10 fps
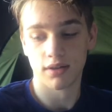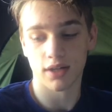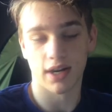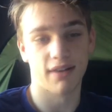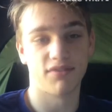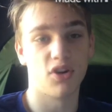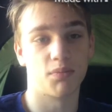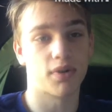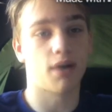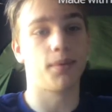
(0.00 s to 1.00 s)
gonna have no
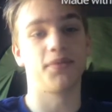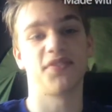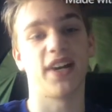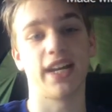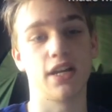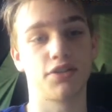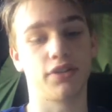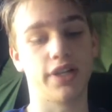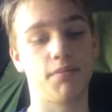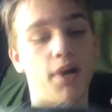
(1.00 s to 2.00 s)
problems
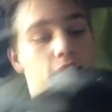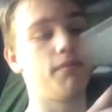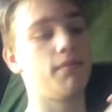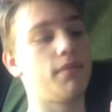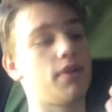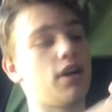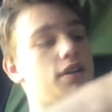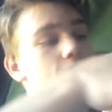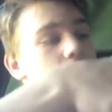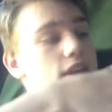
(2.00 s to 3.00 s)
financially, but
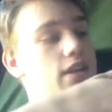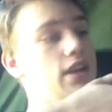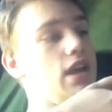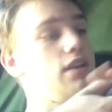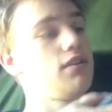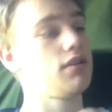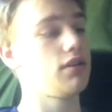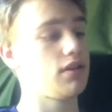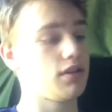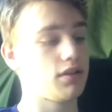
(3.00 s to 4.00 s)
onto this AK.
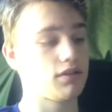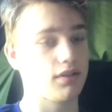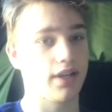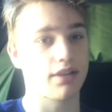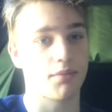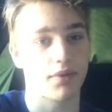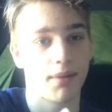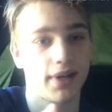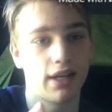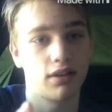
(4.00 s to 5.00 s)
So you got the
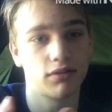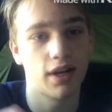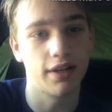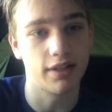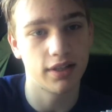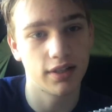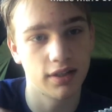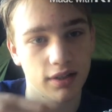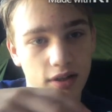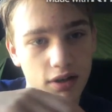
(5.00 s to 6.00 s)
priming handle right
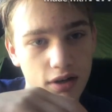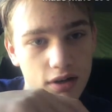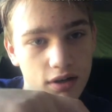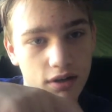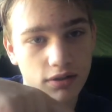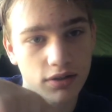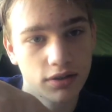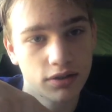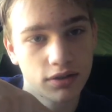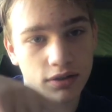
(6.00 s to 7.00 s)
here.
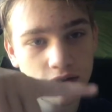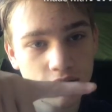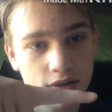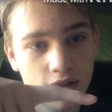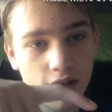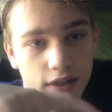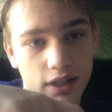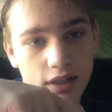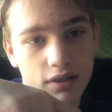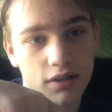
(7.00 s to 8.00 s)

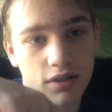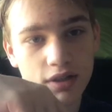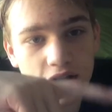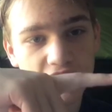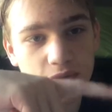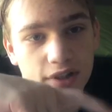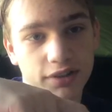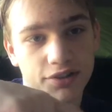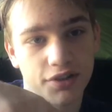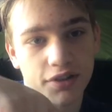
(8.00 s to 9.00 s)
Again, spring
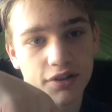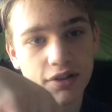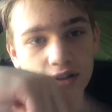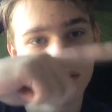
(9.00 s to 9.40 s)
returned.